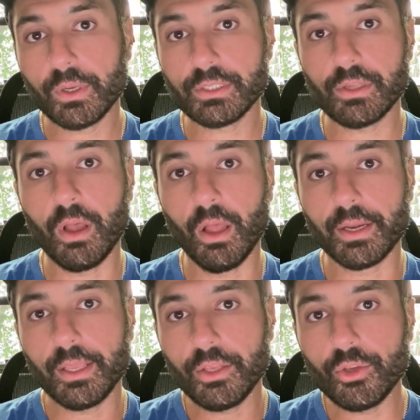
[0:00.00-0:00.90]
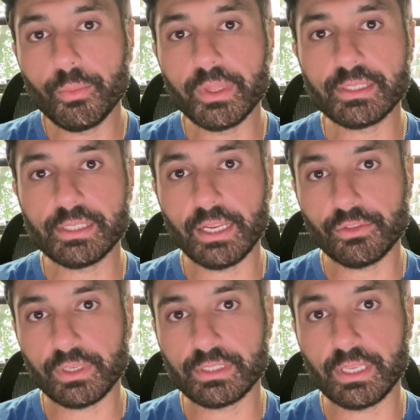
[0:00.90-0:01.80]
Focus on
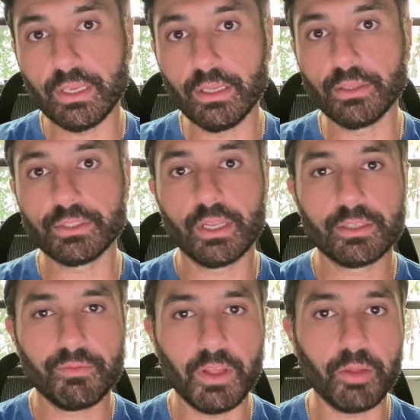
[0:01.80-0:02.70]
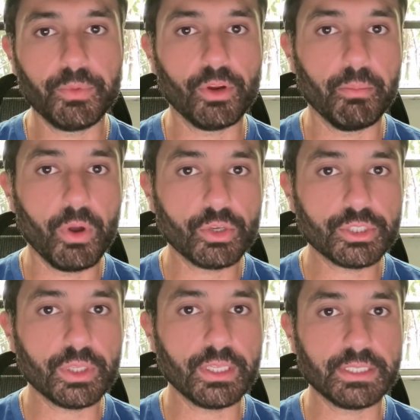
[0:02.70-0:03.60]
human-centric skills, develop your
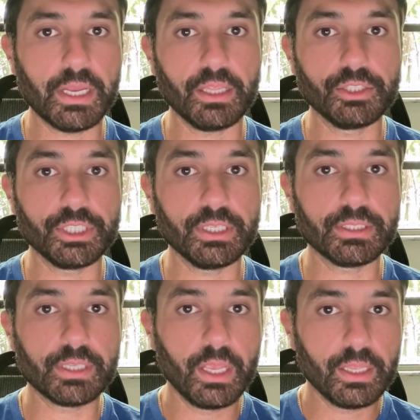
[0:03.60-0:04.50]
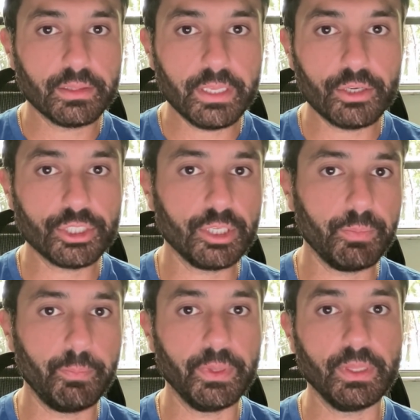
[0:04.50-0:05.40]
emotional intelligence,
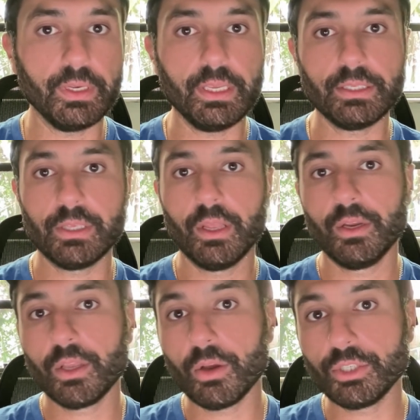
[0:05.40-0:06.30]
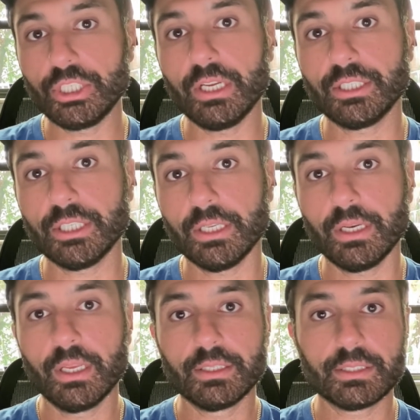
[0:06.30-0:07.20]
leadership abilities,
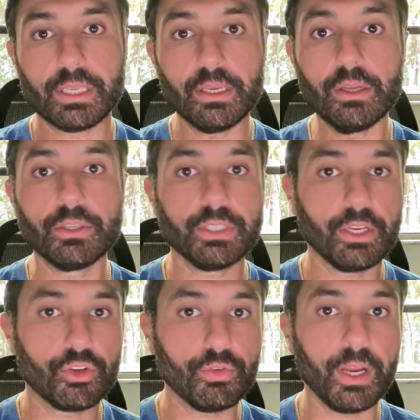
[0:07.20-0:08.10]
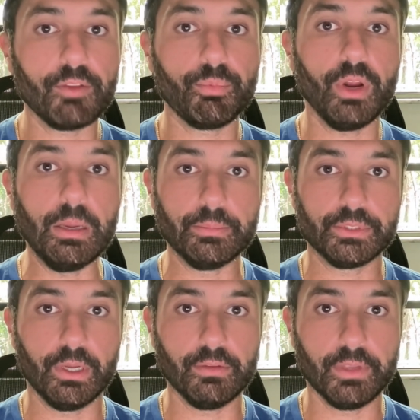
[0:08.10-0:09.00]
negotiation skills, and creative problem
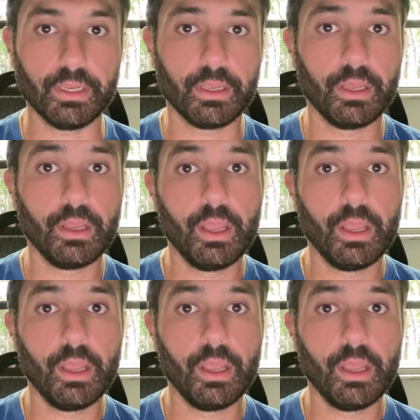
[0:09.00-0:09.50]
solving.